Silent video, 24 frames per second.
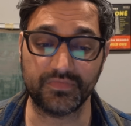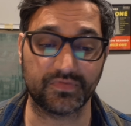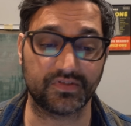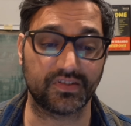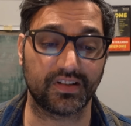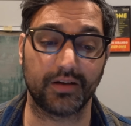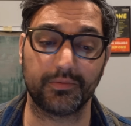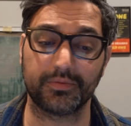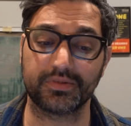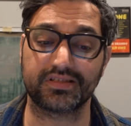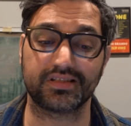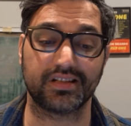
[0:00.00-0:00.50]

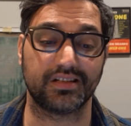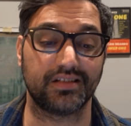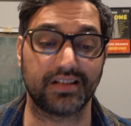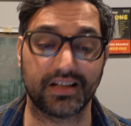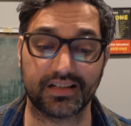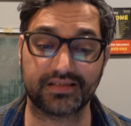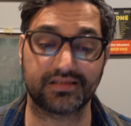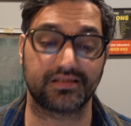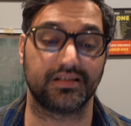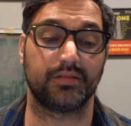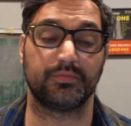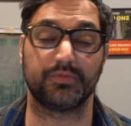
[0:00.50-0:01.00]
I would say
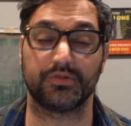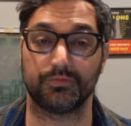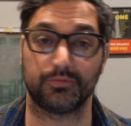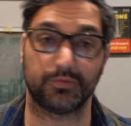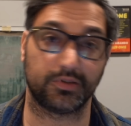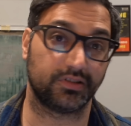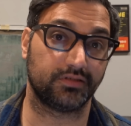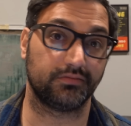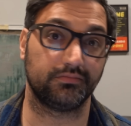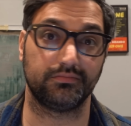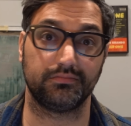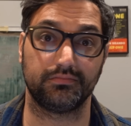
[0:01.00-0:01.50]
that's number
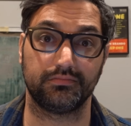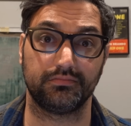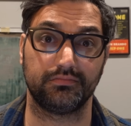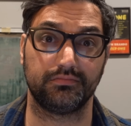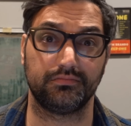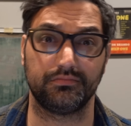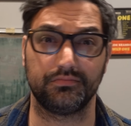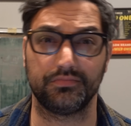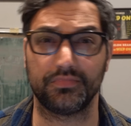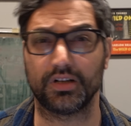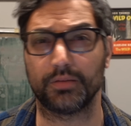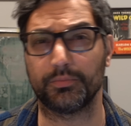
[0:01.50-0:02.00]
1.
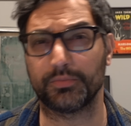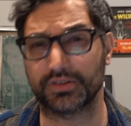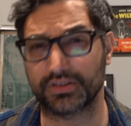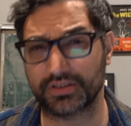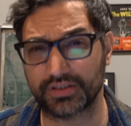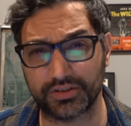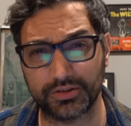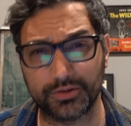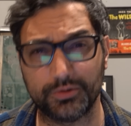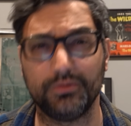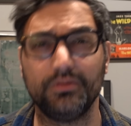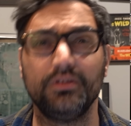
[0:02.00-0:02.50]
Number
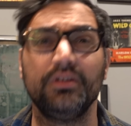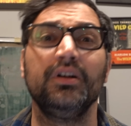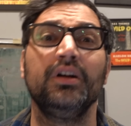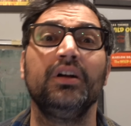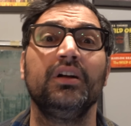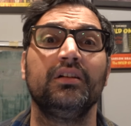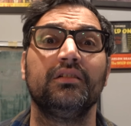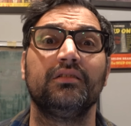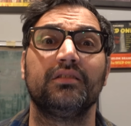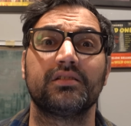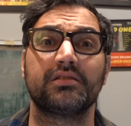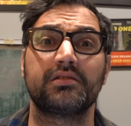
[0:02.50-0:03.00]
2,
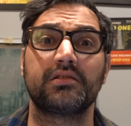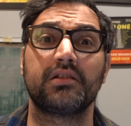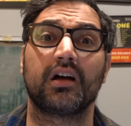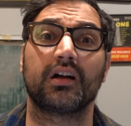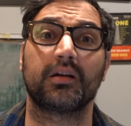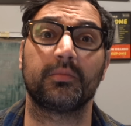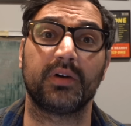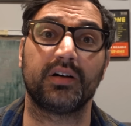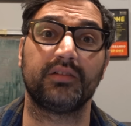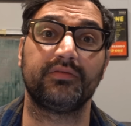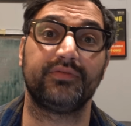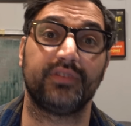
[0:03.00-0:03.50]
let's talk
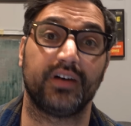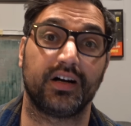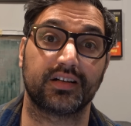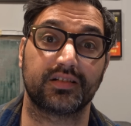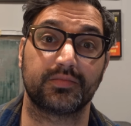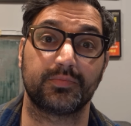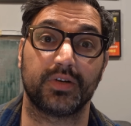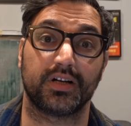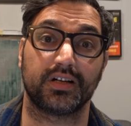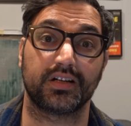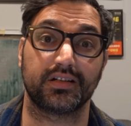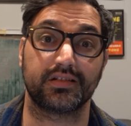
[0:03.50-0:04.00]
about Fox
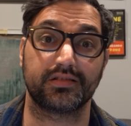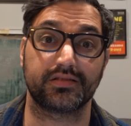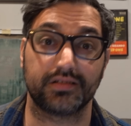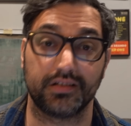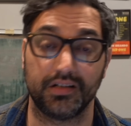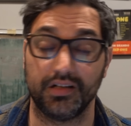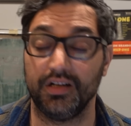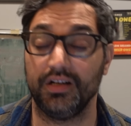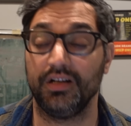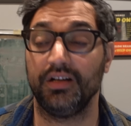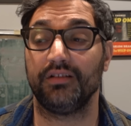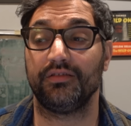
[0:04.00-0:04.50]
bodies.
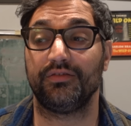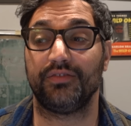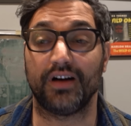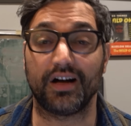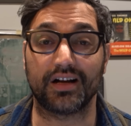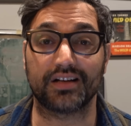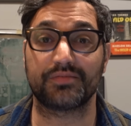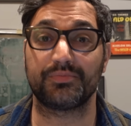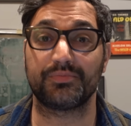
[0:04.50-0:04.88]
Fox